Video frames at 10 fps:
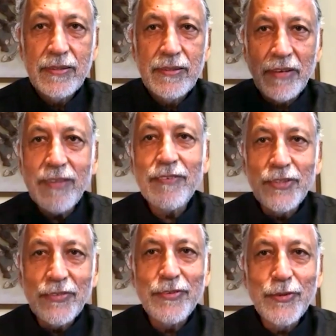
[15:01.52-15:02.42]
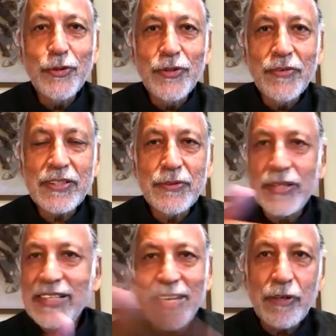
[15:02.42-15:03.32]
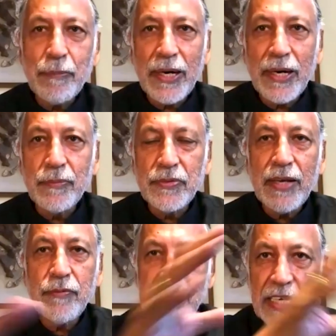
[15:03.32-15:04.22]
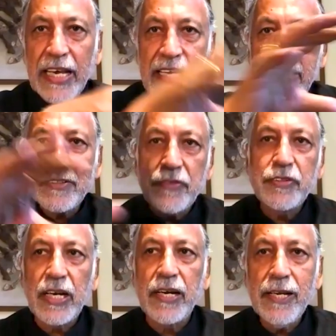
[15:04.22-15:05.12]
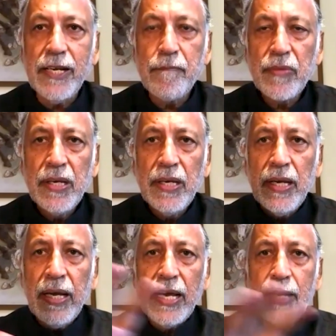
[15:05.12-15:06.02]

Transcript: One of the universities doesn't have department. We have these areas of study, mm-hmm.